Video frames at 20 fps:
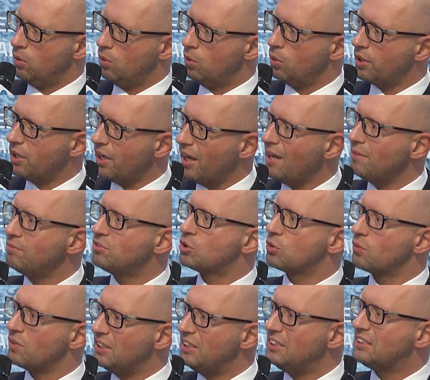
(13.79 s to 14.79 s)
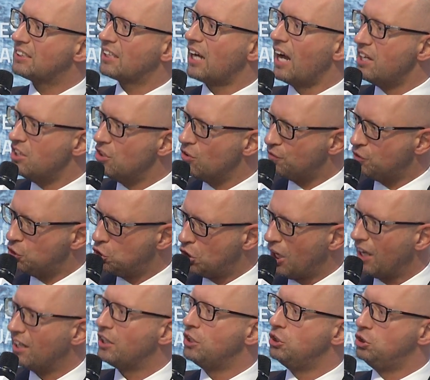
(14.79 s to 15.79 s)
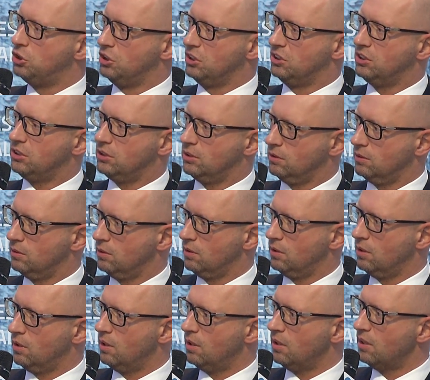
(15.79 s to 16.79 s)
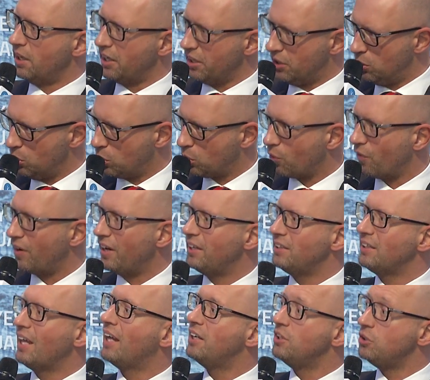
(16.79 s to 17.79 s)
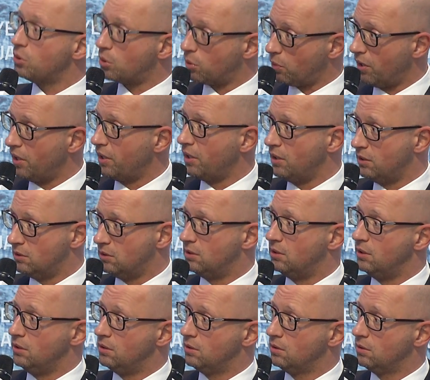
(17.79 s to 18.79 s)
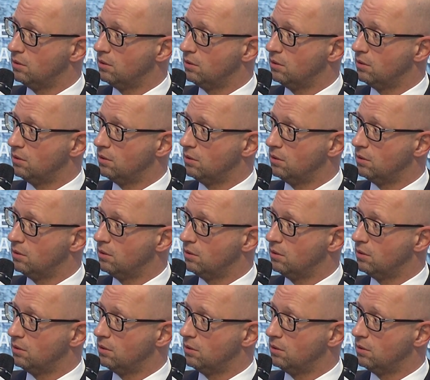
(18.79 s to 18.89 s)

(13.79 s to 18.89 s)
who came through these kind of challenges like Ukraine and Ukrainians did.